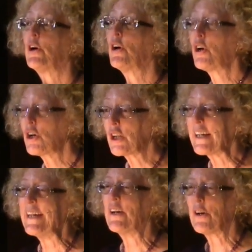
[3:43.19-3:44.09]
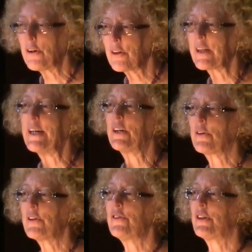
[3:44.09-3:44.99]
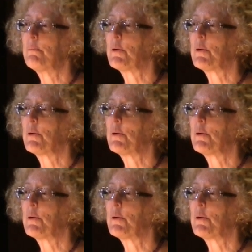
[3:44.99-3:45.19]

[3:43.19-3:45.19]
early Christian